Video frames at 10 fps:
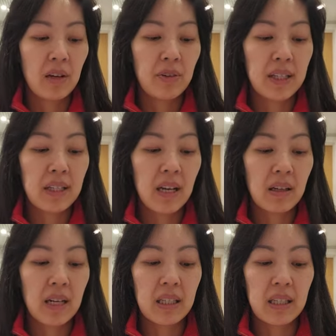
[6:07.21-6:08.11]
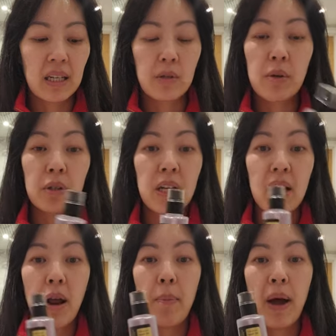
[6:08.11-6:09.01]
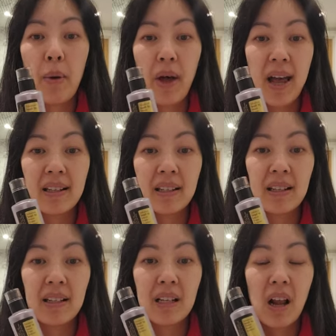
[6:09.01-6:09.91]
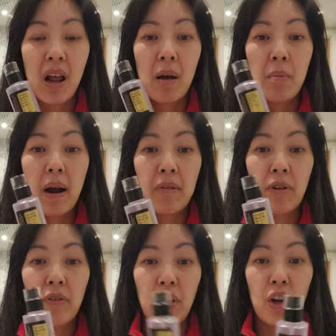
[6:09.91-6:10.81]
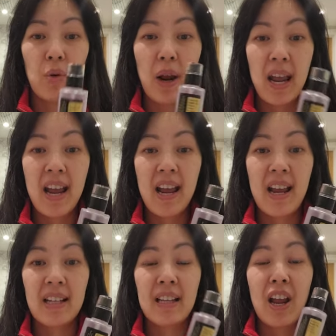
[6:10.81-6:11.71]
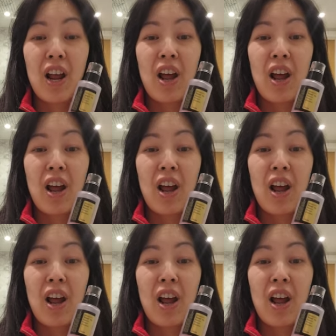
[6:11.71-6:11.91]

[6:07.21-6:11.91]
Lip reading: Advanced Snail 96 Mucin Power Essence. My review is